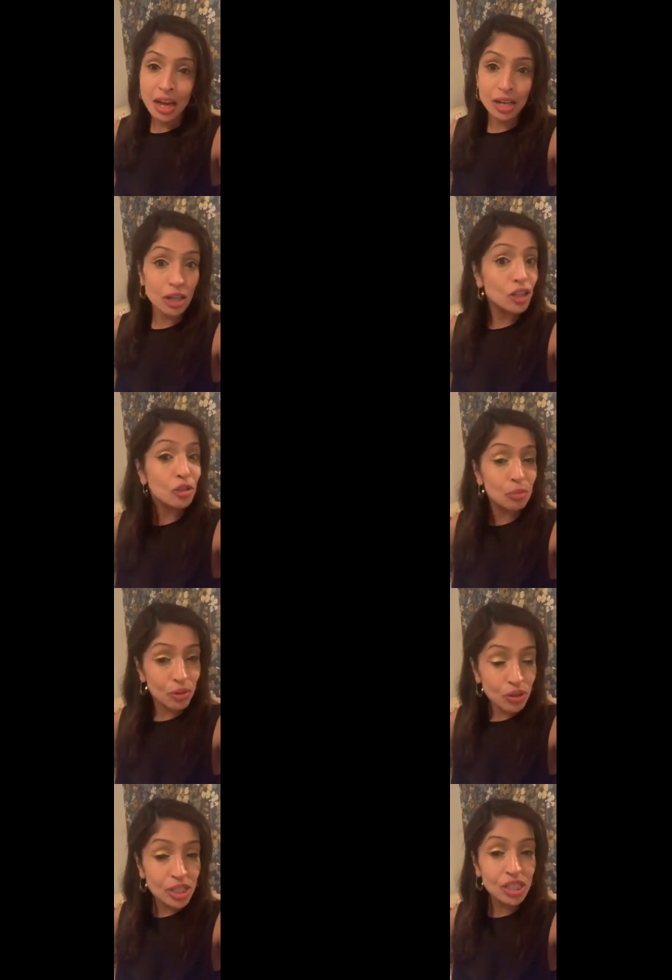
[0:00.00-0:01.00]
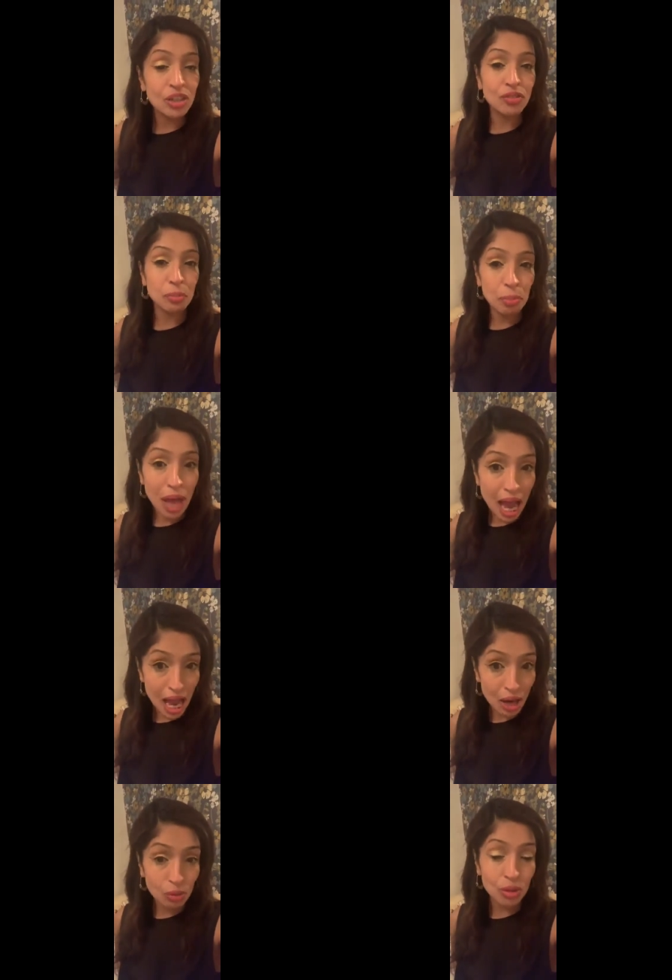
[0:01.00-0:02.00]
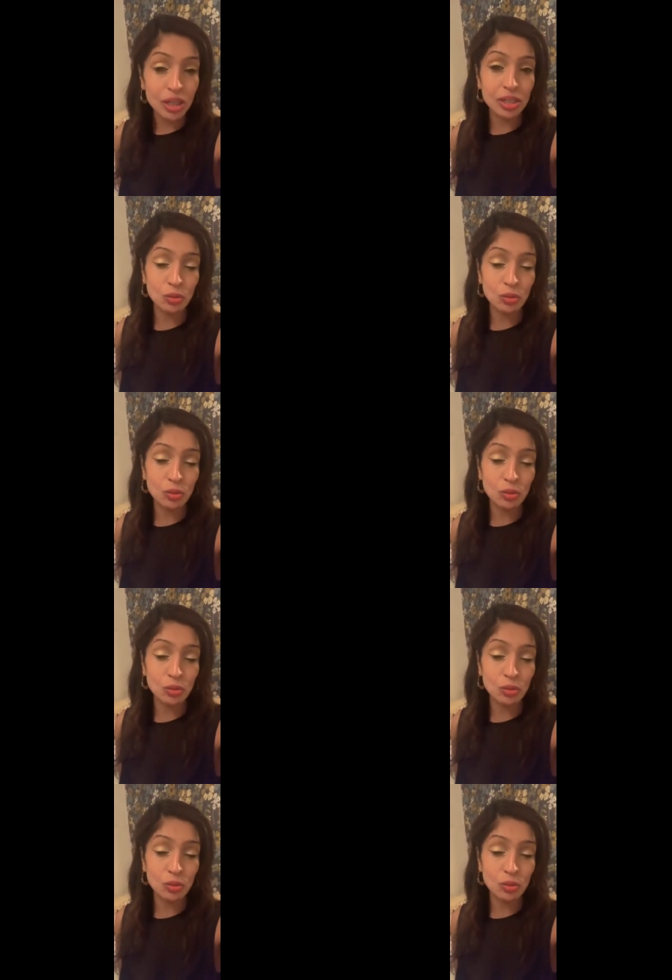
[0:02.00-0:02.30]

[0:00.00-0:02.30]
community of empowered